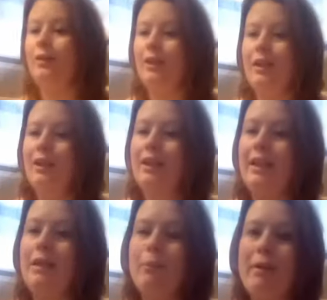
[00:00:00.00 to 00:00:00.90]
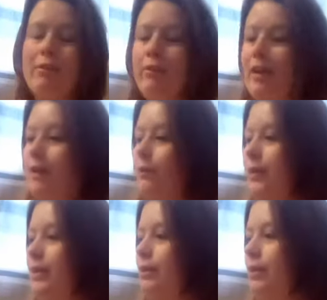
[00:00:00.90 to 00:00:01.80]
to keep everything out of the
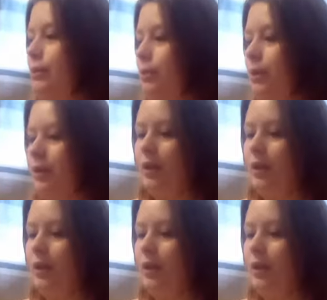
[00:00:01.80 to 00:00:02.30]
window at the moment.